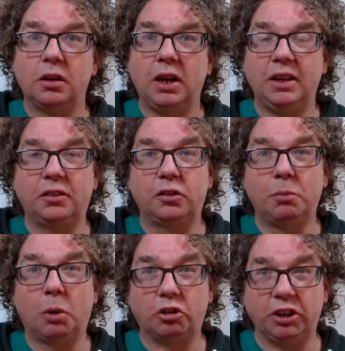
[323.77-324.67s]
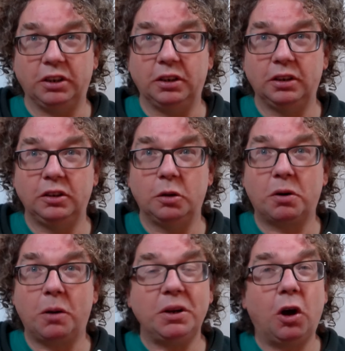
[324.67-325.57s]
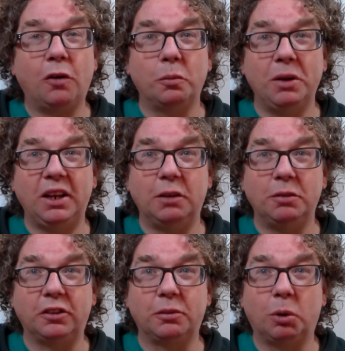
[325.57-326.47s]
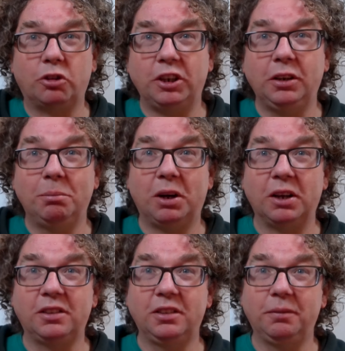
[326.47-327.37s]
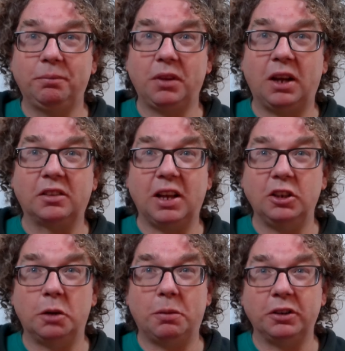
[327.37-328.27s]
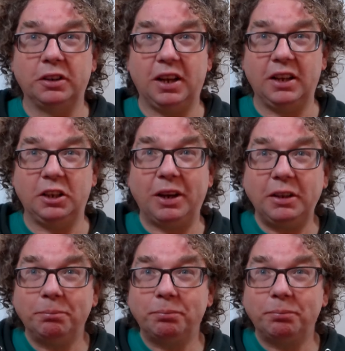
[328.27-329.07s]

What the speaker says: is smudging. You're probably all familiar with smudging, but I'll tell you about it anyway.